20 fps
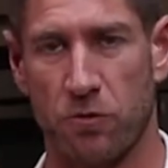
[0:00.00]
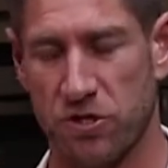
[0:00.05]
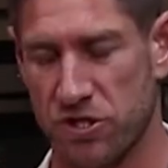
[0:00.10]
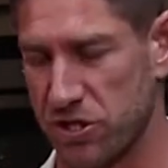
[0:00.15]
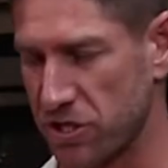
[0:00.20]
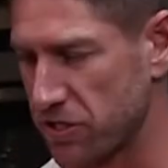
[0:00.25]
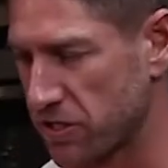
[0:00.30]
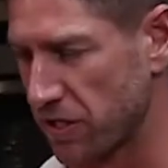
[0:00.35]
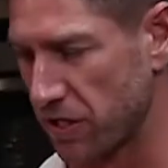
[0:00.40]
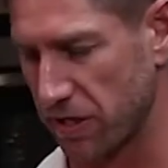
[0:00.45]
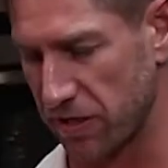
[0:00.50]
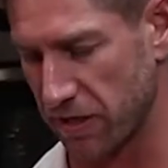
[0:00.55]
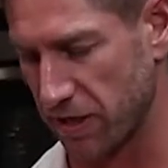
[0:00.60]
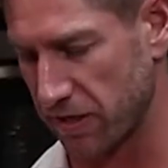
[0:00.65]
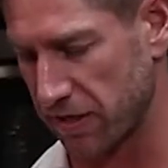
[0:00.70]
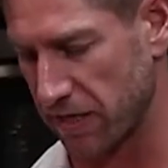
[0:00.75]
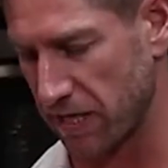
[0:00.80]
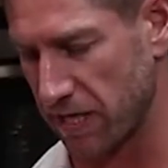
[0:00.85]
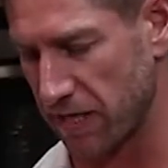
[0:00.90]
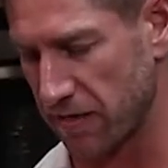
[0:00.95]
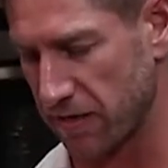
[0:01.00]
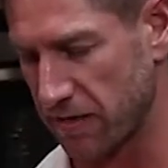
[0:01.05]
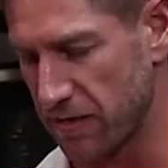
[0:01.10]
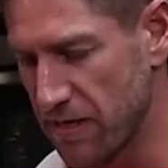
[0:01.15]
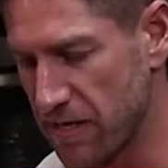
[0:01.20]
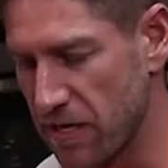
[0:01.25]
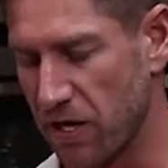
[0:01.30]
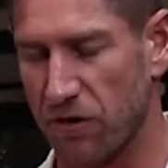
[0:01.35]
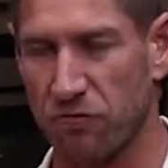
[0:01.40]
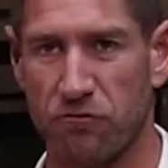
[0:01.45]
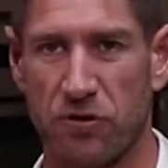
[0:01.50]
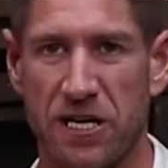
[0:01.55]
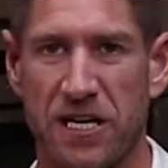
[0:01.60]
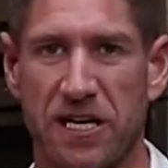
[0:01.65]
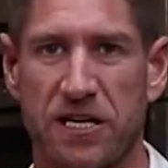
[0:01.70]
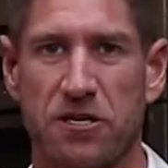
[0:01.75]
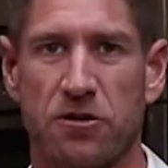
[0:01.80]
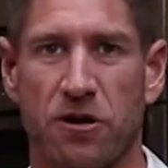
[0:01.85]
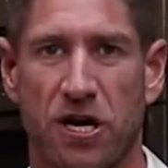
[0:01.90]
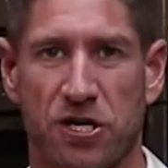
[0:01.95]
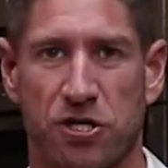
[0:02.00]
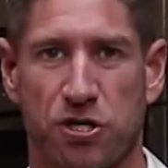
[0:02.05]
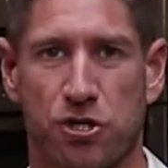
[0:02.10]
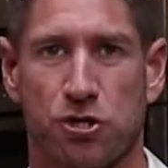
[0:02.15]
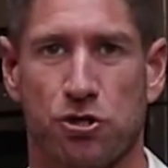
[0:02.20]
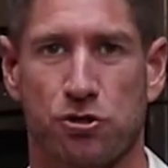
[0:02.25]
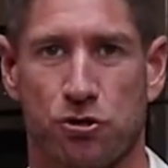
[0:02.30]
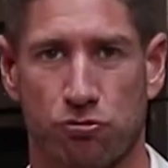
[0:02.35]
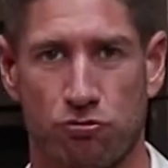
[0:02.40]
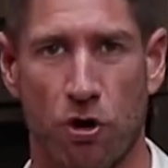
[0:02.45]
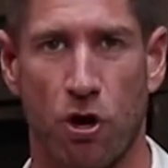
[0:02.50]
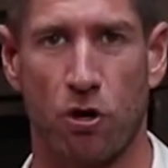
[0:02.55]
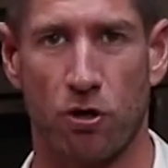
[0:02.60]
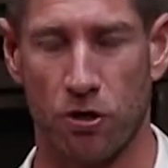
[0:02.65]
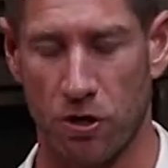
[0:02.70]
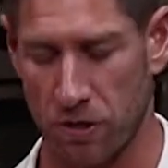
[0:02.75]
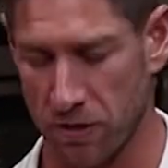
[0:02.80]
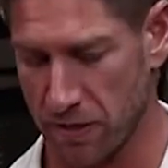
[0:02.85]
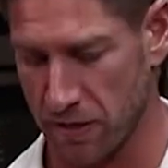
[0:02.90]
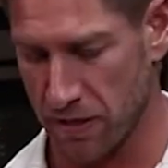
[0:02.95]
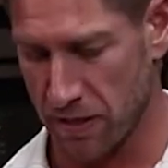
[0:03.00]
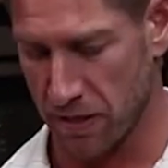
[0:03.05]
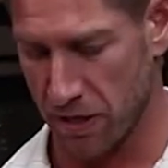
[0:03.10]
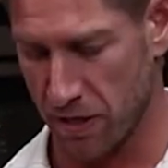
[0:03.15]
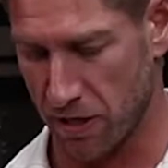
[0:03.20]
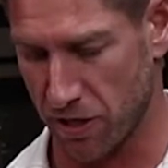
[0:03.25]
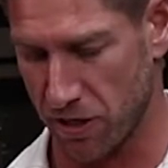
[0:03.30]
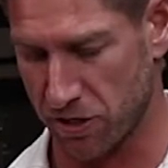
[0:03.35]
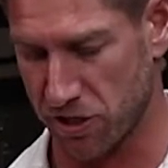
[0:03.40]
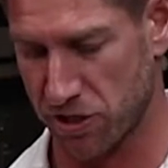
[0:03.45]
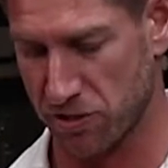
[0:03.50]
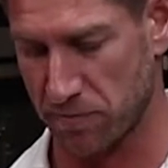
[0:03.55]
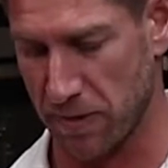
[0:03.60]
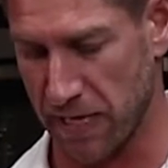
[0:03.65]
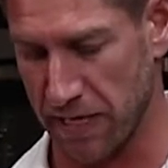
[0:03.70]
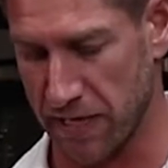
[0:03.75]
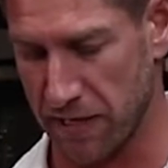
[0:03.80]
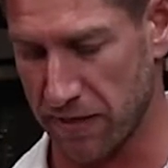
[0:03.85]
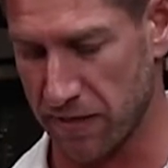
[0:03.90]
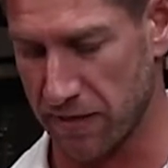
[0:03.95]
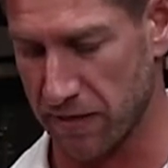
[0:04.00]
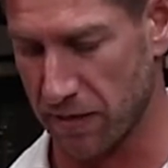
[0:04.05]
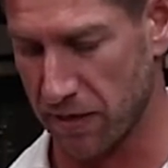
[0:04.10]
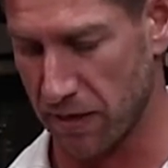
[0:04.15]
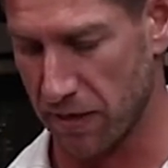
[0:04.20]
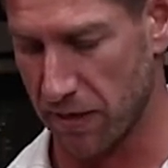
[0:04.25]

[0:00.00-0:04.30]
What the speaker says: which is again a really nice strong smelling